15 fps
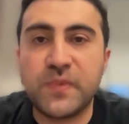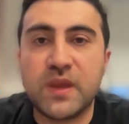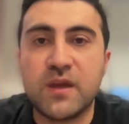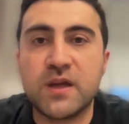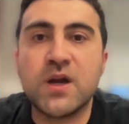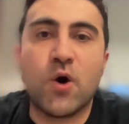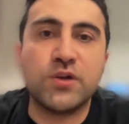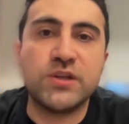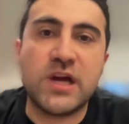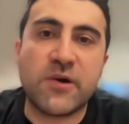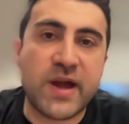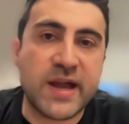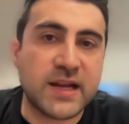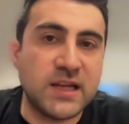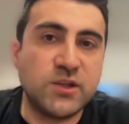go
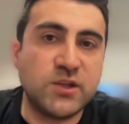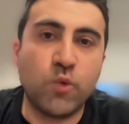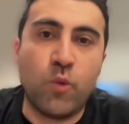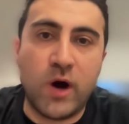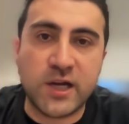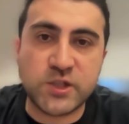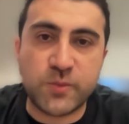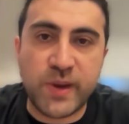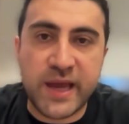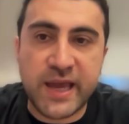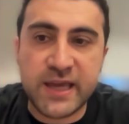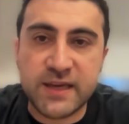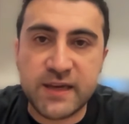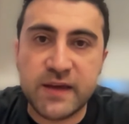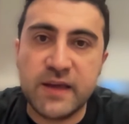directly to wash
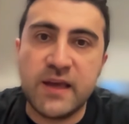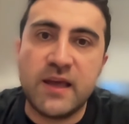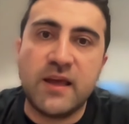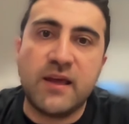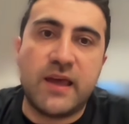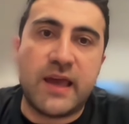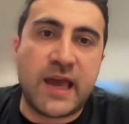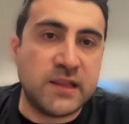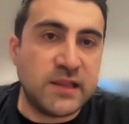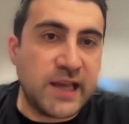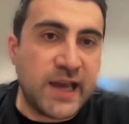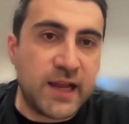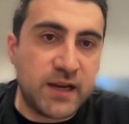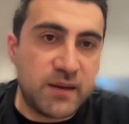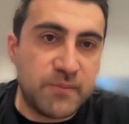bake, and
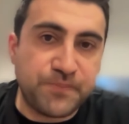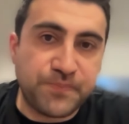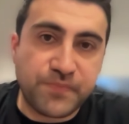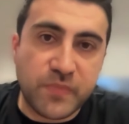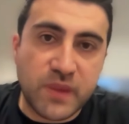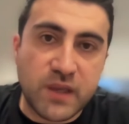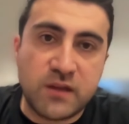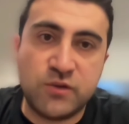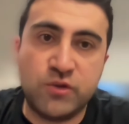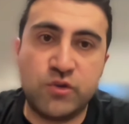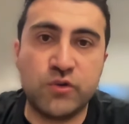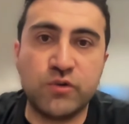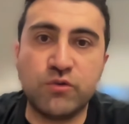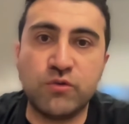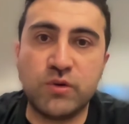then
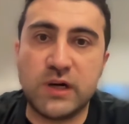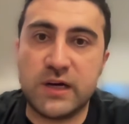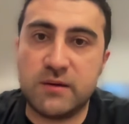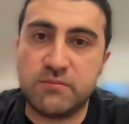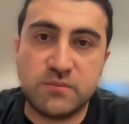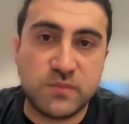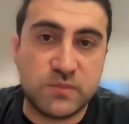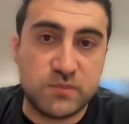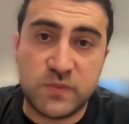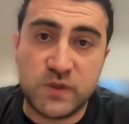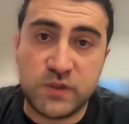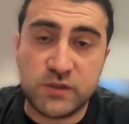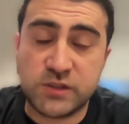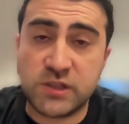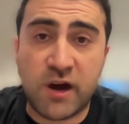do
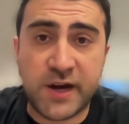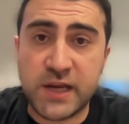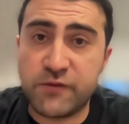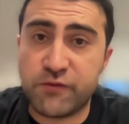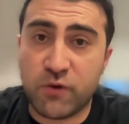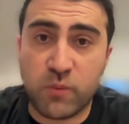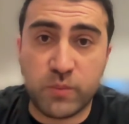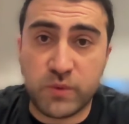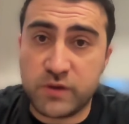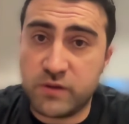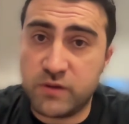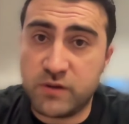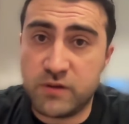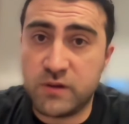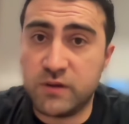starting from
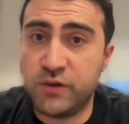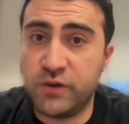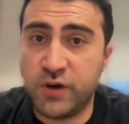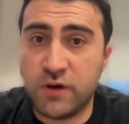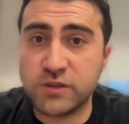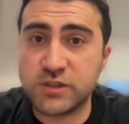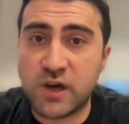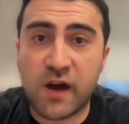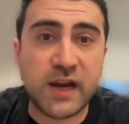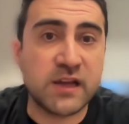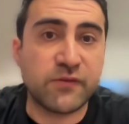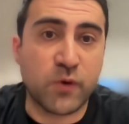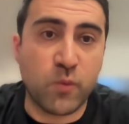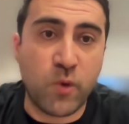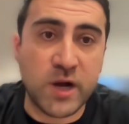
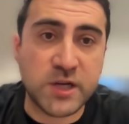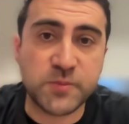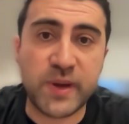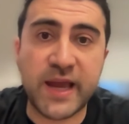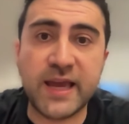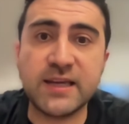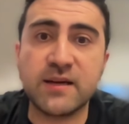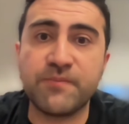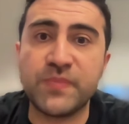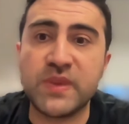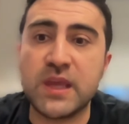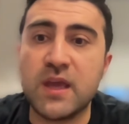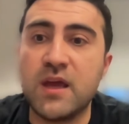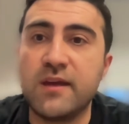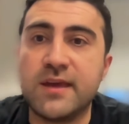wash bake.
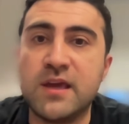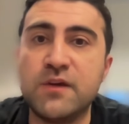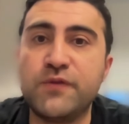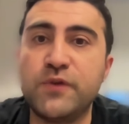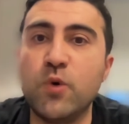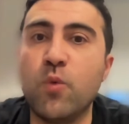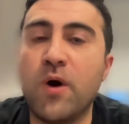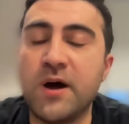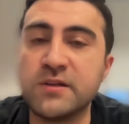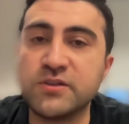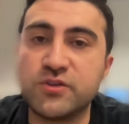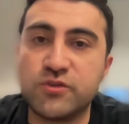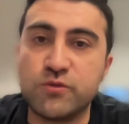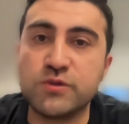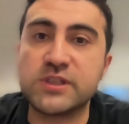If you want
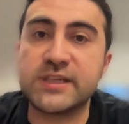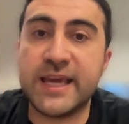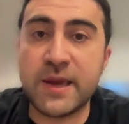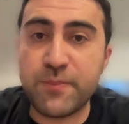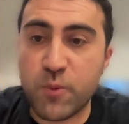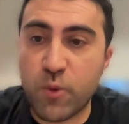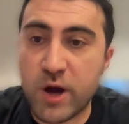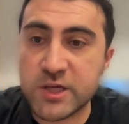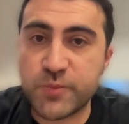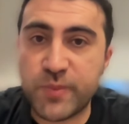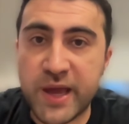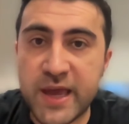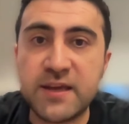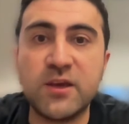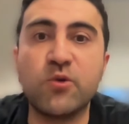to skip wash
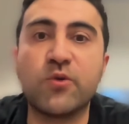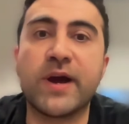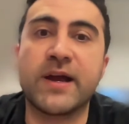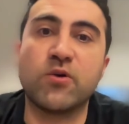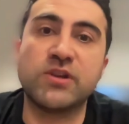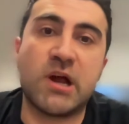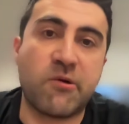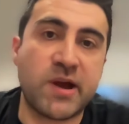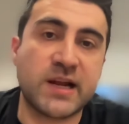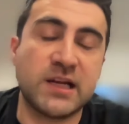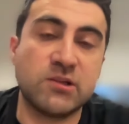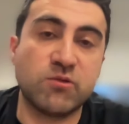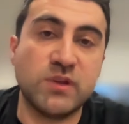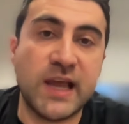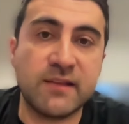bake, you can go directly
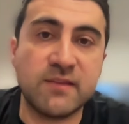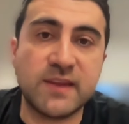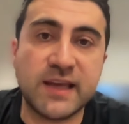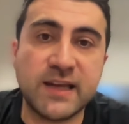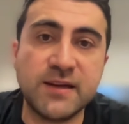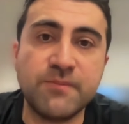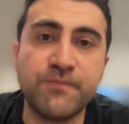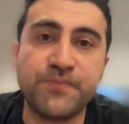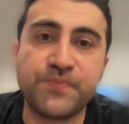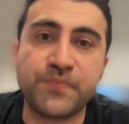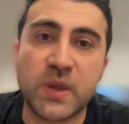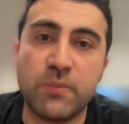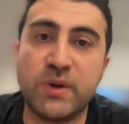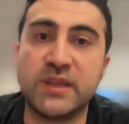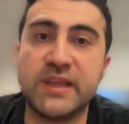to dentin,
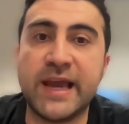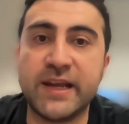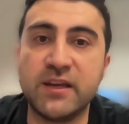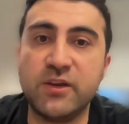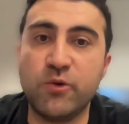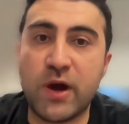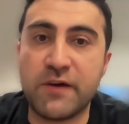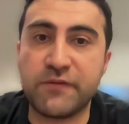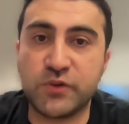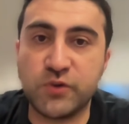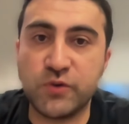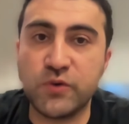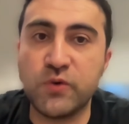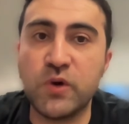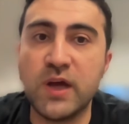but then you have to